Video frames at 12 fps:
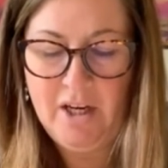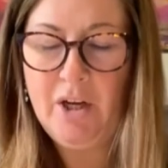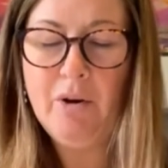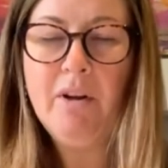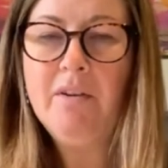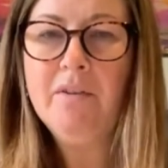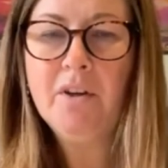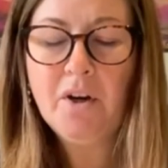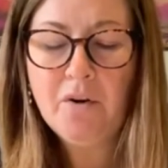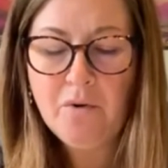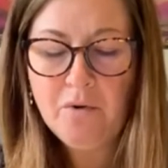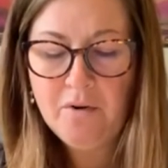not even
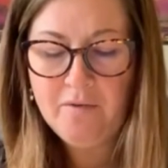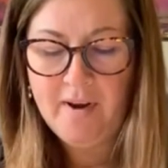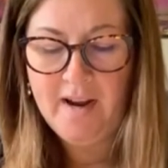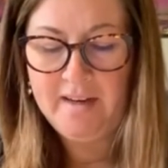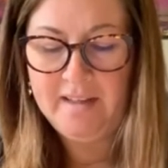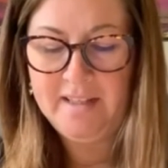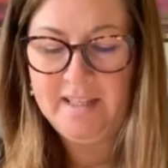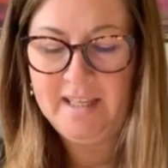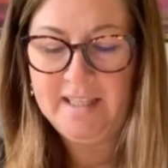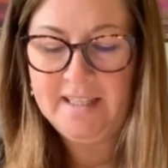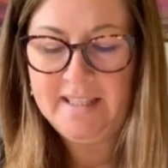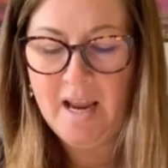coronavirus, that
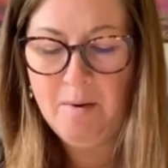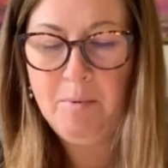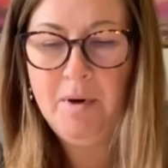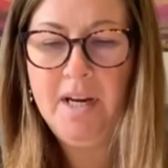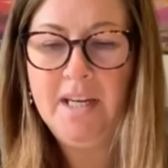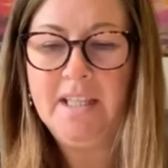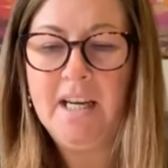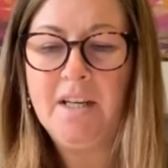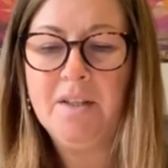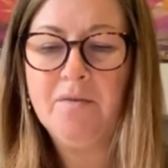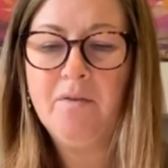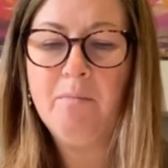can separate
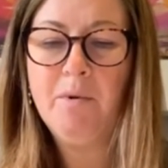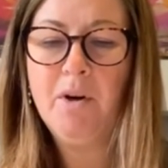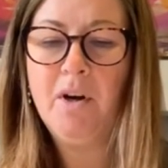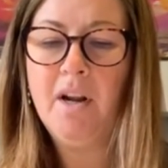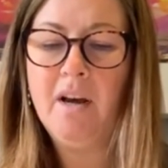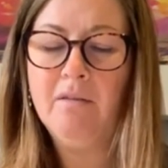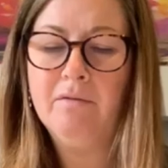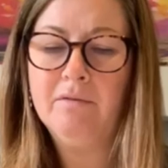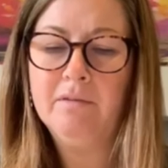us from your love.